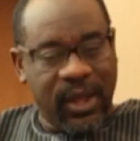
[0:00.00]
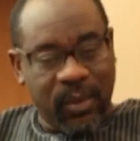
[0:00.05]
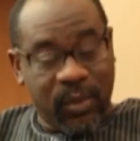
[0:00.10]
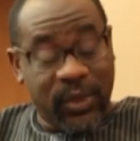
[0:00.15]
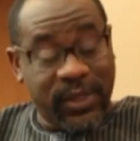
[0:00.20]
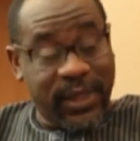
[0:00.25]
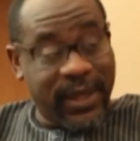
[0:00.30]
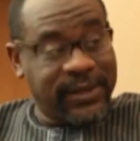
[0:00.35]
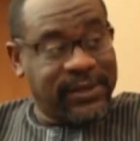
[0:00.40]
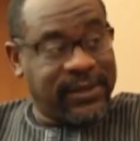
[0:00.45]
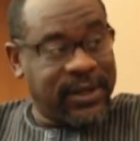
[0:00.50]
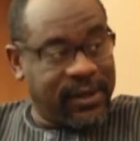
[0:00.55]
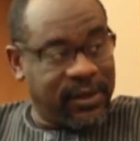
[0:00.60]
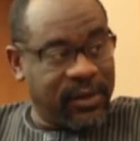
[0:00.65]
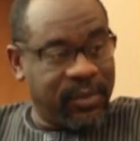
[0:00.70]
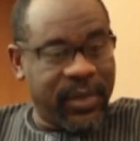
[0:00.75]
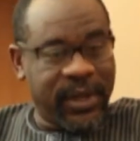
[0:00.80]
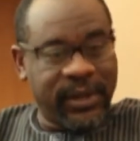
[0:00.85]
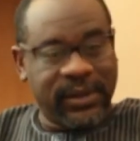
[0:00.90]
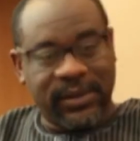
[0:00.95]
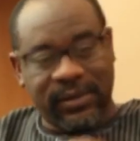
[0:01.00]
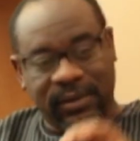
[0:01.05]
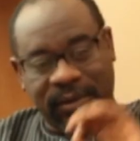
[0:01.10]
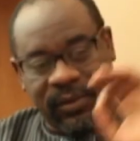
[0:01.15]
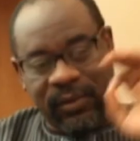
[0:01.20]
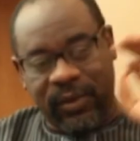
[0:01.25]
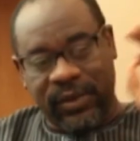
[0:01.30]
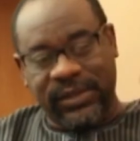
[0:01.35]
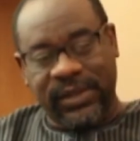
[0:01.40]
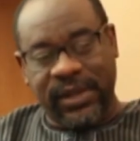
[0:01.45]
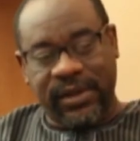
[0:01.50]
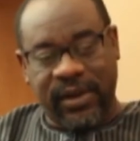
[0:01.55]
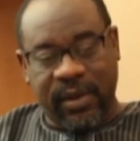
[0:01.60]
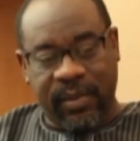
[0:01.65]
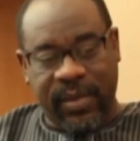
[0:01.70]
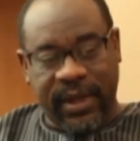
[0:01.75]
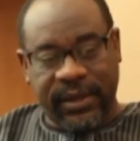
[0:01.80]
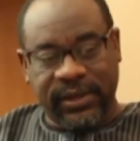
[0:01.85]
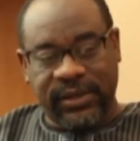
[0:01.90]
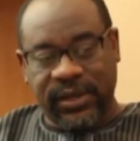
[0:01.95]
But that settlement, one central
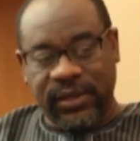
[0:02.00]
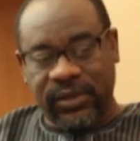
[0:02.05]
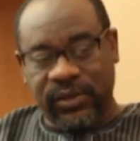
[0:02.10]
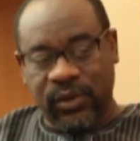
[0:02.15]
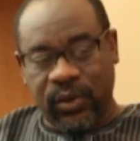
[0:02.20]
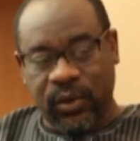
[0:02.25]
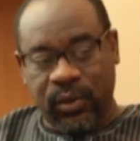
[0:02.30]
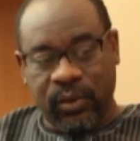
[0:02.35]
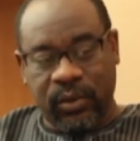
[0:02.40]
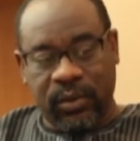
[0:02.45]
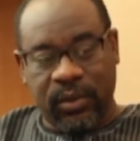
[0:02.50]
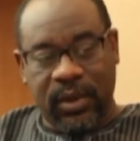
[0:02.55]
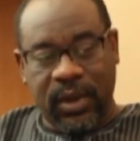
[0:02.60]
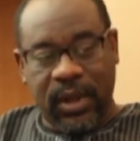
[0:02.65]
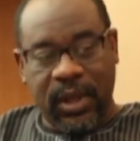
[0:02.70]
bank says no,